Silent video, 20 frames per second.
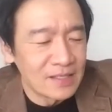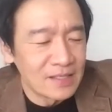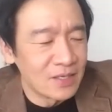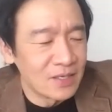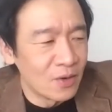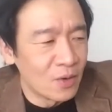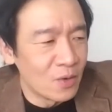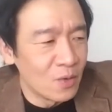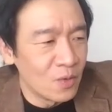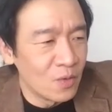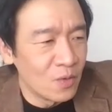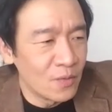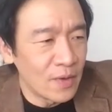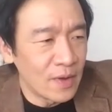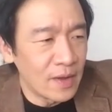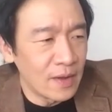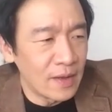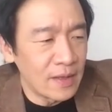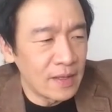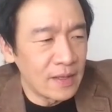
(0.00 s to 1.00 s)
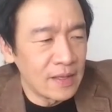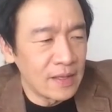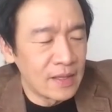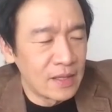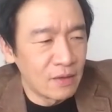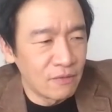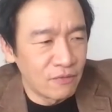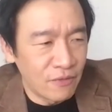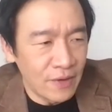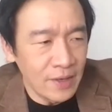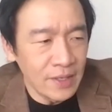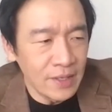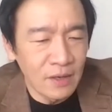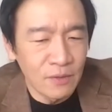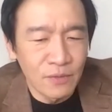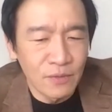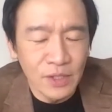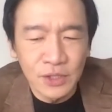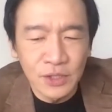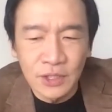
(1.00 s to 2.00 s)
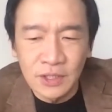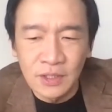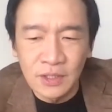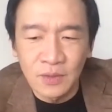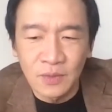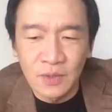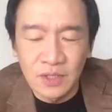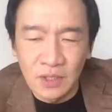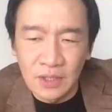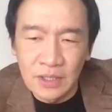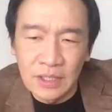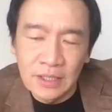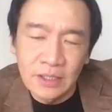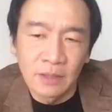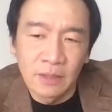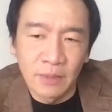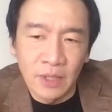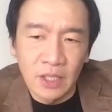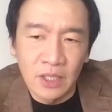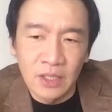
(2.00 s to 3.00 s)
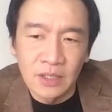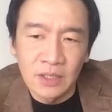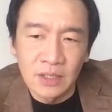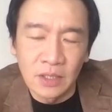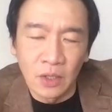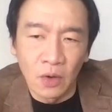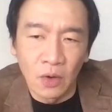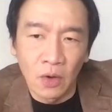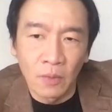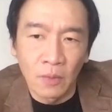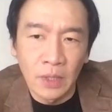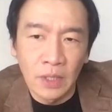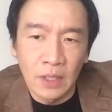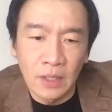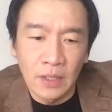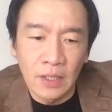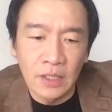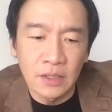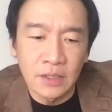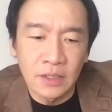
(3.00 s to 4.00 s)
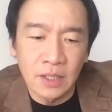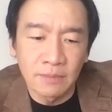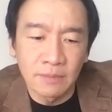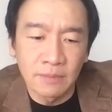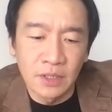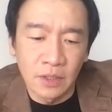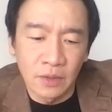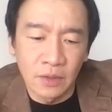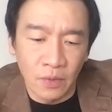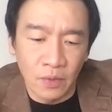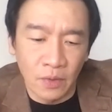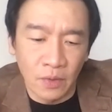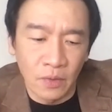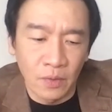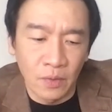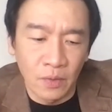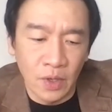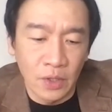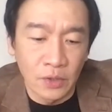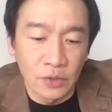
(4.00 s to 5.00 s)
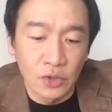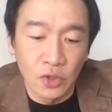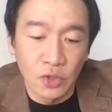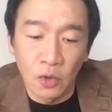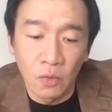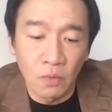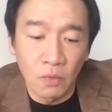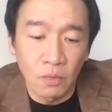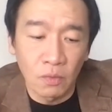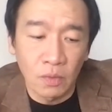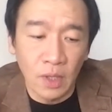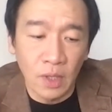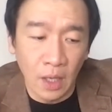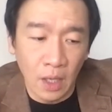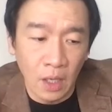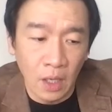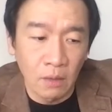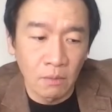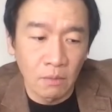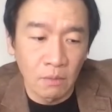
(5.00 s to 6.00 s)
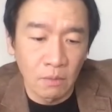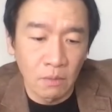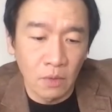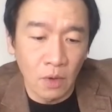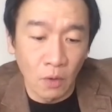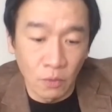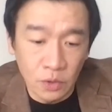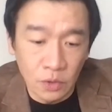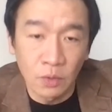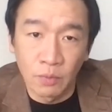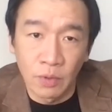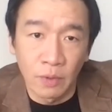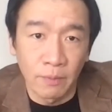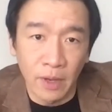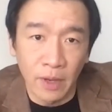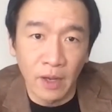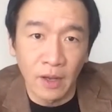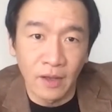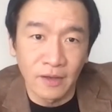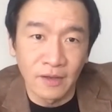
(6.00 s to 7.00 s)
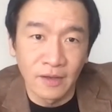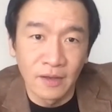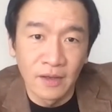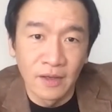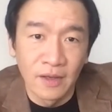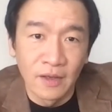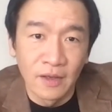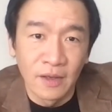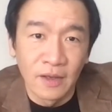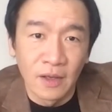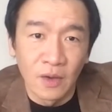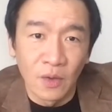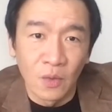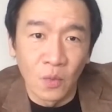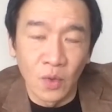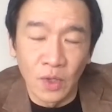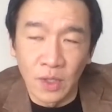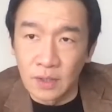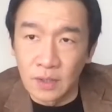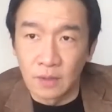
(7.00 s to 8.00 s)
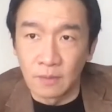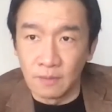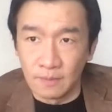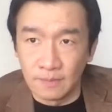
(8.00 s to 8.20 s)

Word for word: So to find that register was not easy because, you know, I mean, I think Sub Zero, uh, Joe came also prepared with,